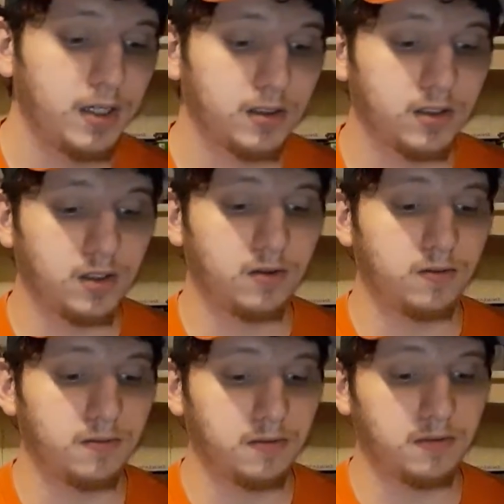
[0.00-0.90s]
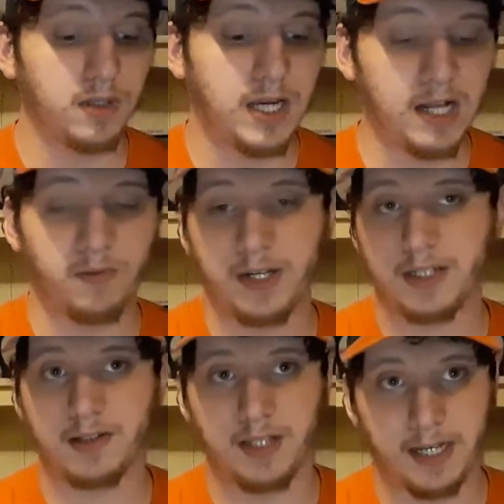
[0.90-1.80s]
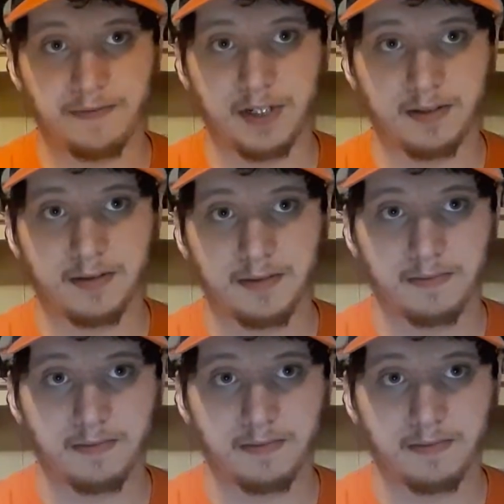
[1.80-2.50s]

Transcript: So I'll wait until the evidence.